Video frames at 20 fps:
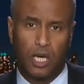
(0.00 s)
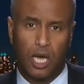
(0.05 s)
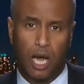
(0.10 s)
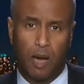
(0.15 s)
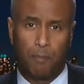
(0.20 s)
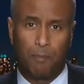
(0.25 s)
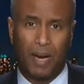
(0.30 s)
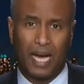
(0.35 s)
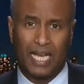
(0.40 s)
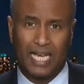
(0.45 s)
a
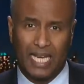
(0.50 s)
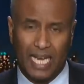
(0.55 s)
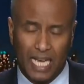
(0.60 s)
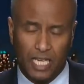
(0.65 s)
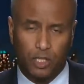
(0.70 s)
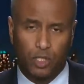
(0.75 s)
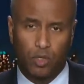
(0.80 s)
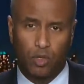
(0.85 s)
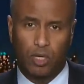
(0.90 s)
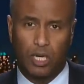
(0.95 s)

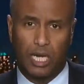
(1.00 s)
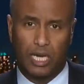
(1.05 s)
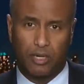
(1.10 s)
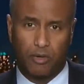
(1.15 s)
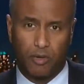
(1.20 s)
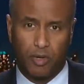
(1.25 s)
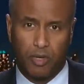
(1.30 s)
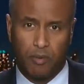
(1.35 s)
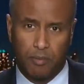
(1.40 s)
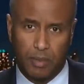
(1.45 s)
bilateral
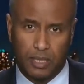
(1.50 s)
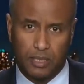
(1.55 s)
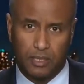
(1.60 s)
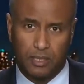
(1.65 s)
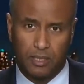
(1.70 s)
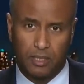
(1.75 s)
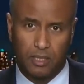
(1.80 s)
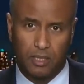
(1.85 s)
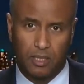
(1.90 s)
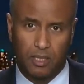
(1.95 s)
agreement
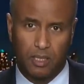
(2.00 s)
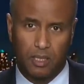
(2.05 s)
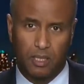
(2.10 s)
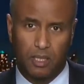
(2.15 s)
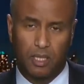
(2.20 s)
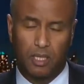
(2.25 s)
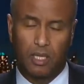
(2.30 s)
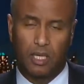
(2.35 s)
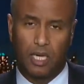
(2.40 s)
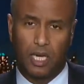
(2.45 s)

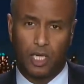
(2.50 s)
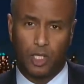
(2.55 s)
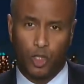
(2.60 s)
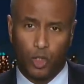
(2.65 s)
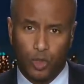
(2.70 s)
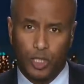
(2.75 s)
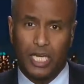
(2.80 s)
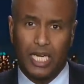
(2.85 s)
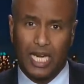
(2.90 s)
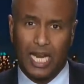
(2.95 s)
uh,
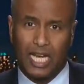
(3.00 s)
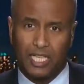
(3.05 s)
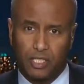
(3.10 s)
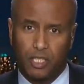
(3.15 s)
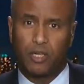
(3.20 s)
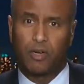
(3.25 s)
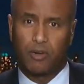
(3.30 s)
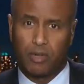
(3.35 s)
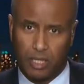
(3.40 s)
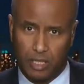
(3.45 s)

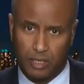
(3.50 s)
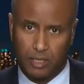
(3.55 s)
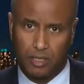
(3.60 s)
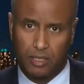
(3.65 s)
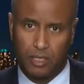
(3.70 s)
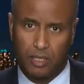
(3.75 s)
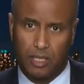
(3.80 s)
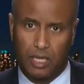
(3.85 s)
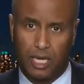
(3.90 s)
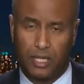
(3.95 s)
unilaterally.
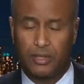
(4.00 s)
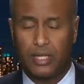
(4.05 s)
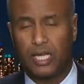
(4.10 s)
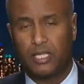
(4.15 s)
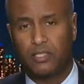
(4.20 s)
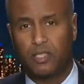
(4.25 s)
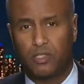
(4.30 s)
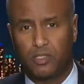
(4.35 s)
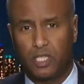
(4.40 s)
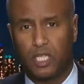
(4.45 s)
And
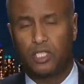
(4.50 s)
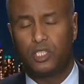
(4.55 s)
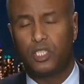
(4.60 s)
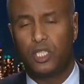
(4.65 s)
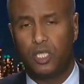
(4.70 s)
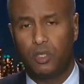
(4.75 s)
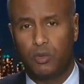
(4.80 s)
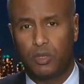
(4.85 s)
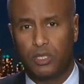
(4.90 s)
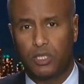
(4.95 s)
that's
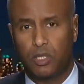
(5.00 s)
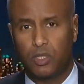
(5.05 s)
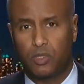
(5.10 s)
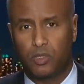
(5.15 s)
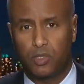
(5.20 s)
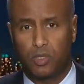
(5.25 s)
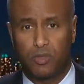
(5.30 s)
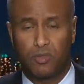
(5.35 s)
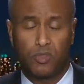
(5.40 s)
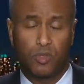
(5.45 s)
essentially what the
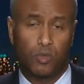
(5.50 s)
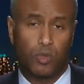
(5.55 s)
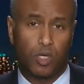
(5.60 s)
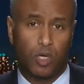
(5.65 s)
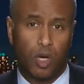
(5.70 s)
But, Minister,